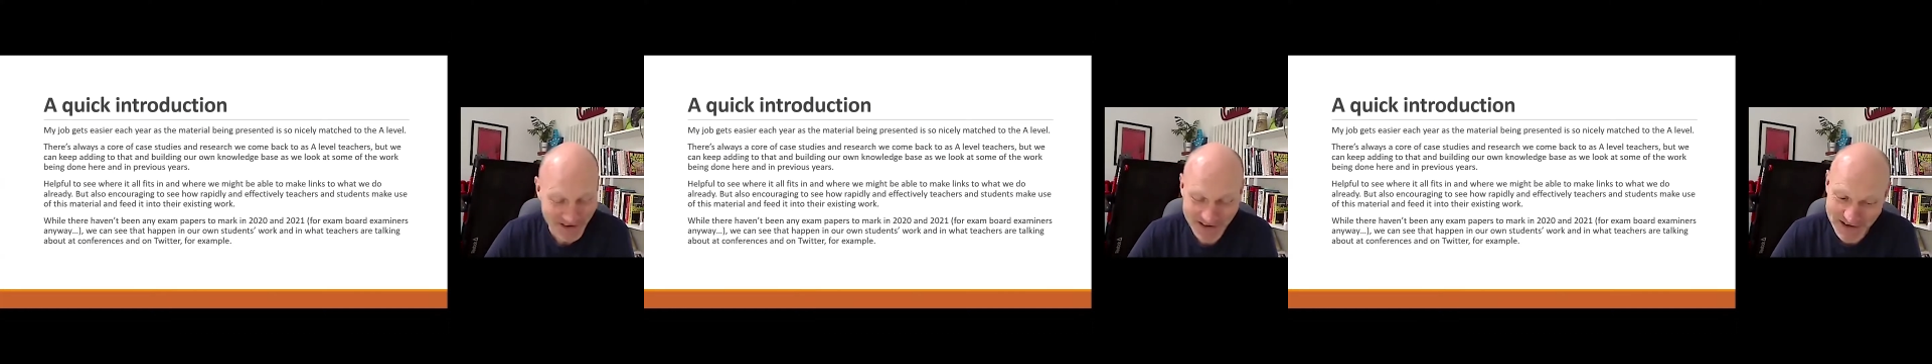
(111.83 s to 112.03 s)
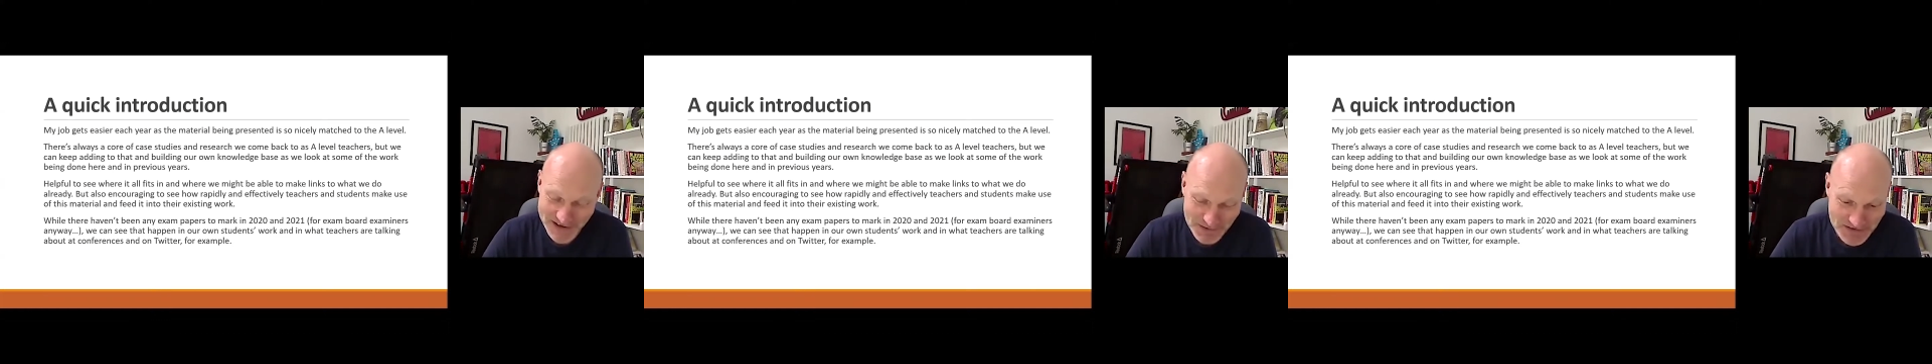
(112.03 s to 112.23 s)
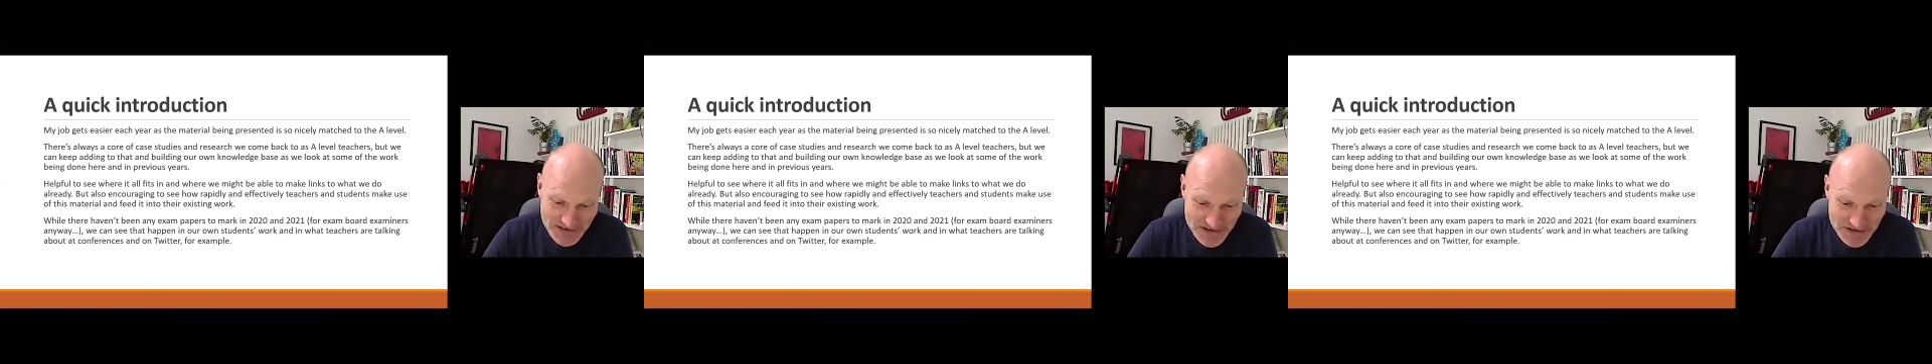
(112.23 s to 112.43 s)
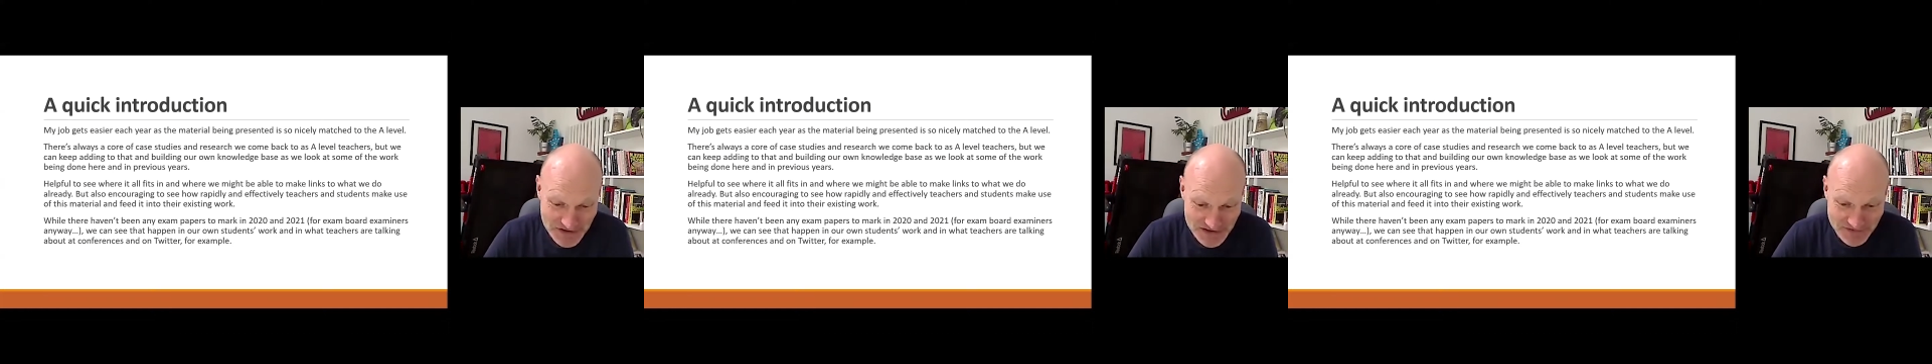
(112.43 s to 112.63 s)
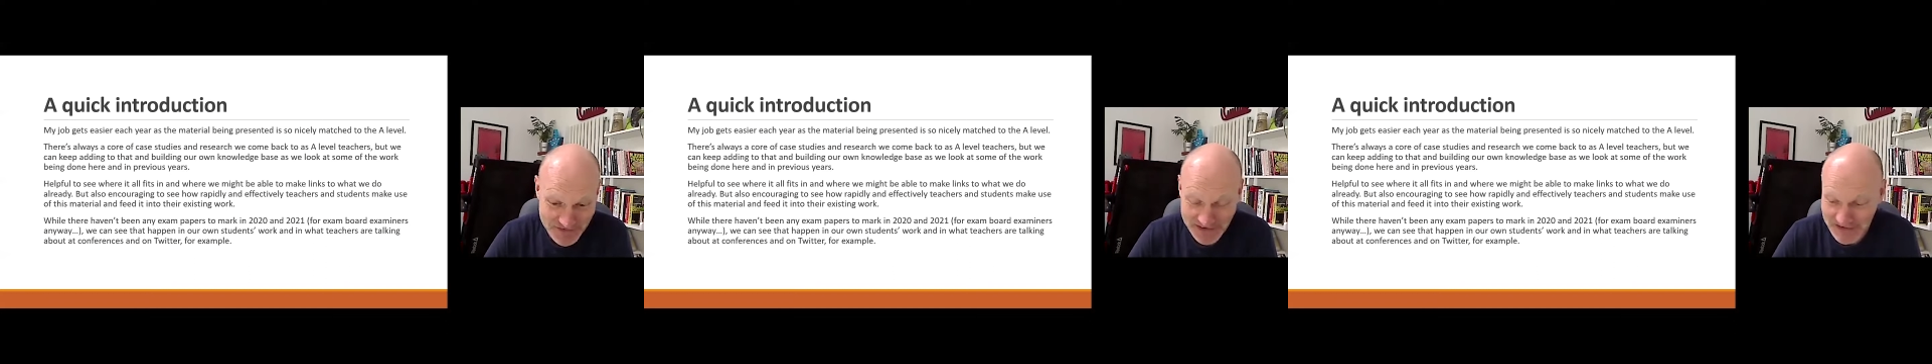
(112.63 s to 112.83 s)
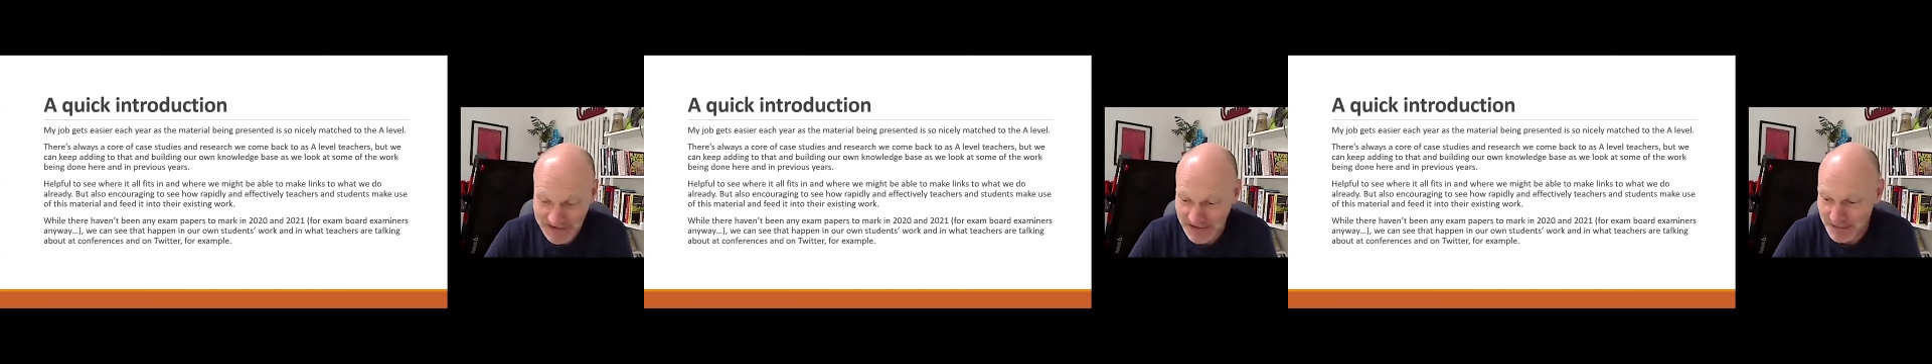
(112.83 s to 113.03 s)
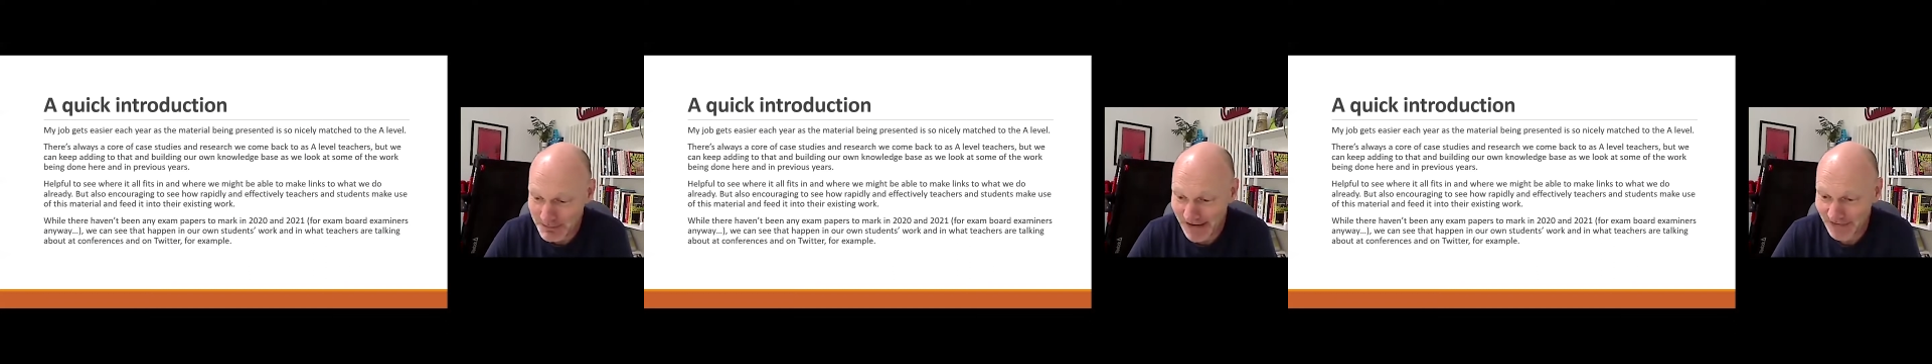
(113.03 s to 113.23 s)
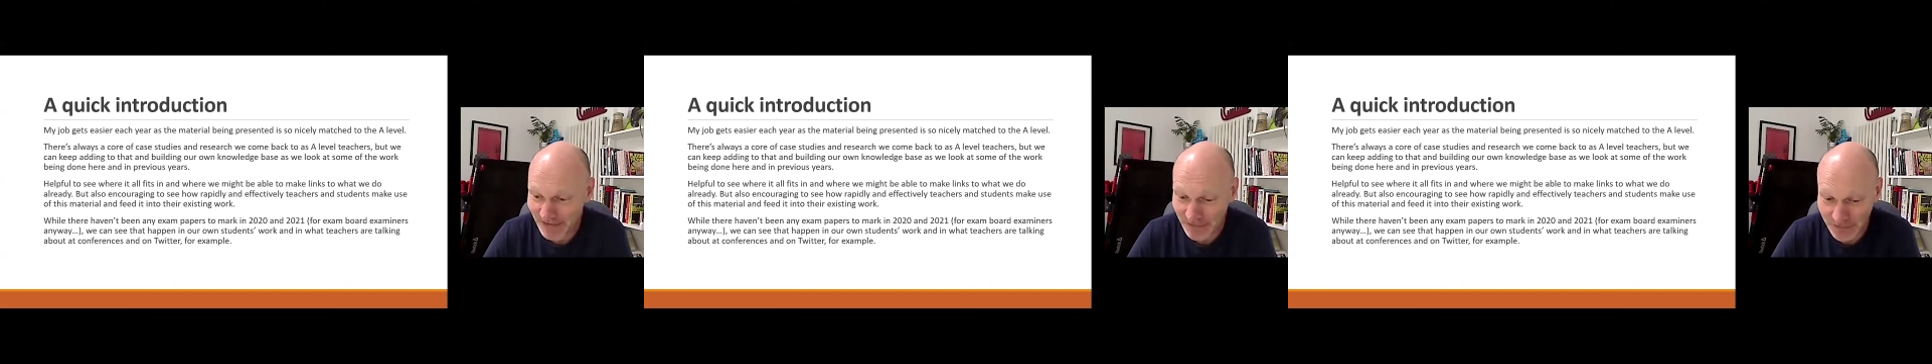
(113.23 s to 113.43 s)
I know teachers have had to do
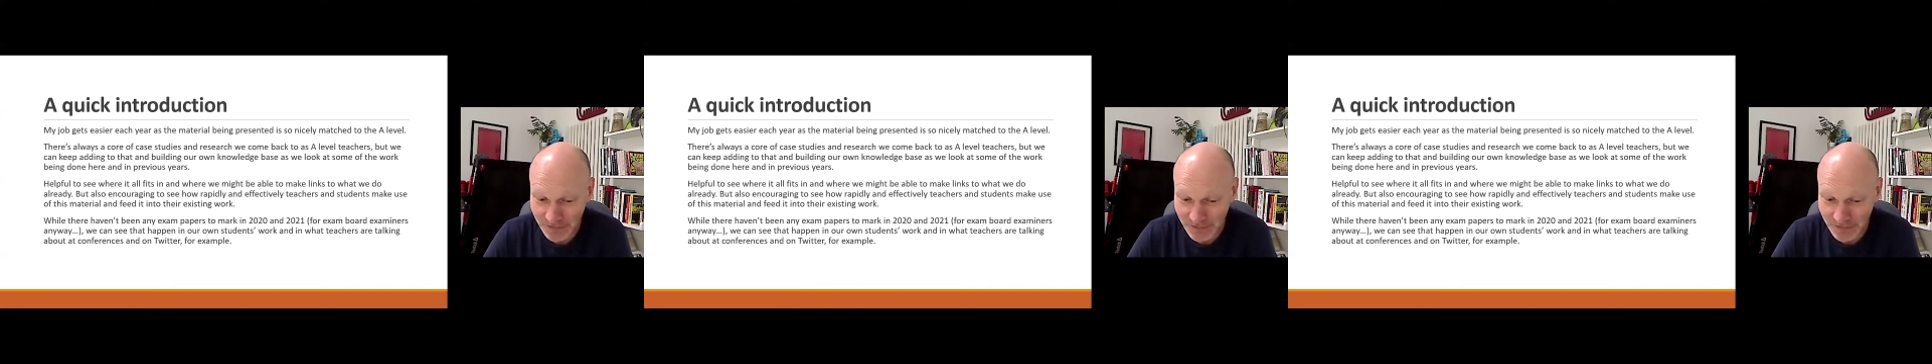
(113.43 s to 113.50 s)
masses